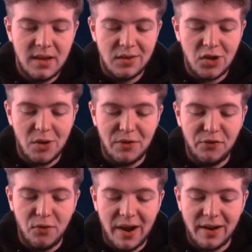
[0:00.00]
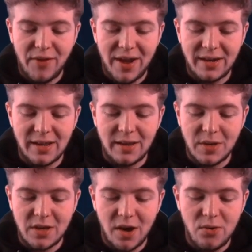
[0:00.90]
Go with a 4 out of 8. Here we
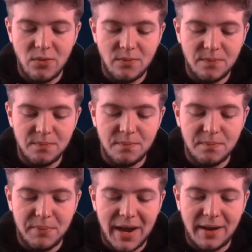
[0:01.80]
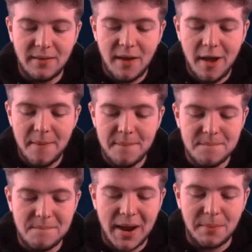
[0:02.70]
go. Bang
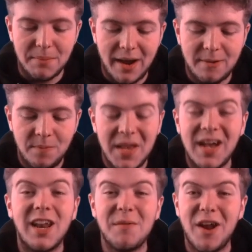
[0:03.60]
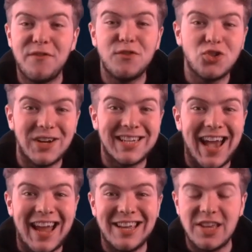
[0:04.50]
bang bang. Let me know if you're trying to
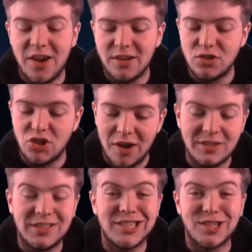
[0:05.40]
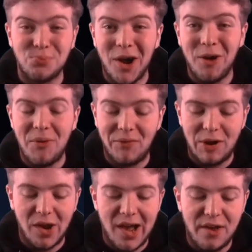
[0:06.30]
get any of the earned jerseys as well in
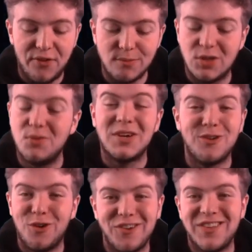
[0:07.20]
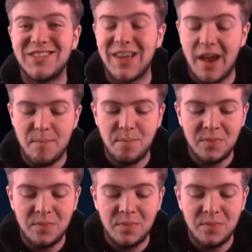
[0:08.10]
real life. I'm talking on on this game.